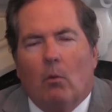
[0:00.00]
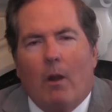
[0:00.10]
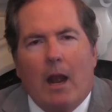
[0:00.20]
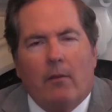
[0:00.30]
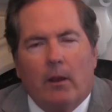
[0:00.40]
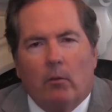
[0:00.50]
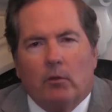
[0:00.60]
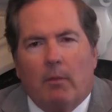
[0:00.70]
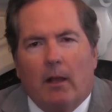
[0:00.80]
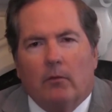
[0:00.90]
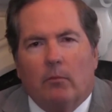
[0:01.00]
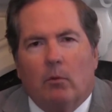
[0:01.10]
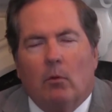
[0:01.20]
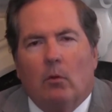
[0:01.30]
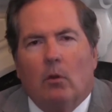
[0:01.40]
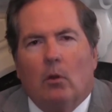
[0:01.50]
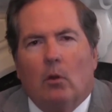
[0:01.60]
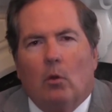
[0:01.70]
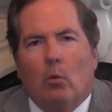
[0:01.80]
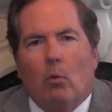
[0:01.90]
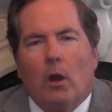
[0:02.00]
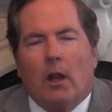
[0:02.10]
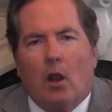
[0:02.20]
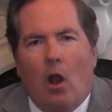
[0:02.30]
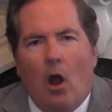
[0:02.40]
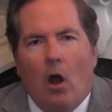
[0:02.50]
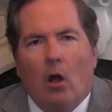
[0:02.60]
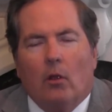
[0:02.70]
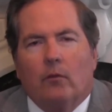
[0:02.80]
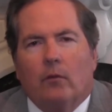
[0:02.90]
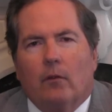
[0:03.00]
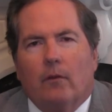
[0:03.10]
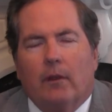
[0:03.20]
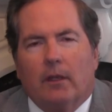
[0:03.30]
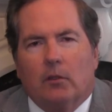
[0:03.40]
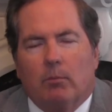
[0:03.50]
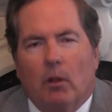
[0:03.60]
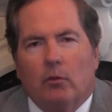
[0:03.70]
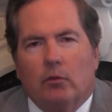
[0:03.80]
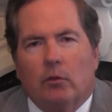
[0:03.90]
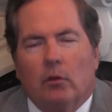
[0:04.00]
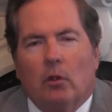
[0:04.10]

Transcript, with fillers: Why are they responsible? What caused the explosion?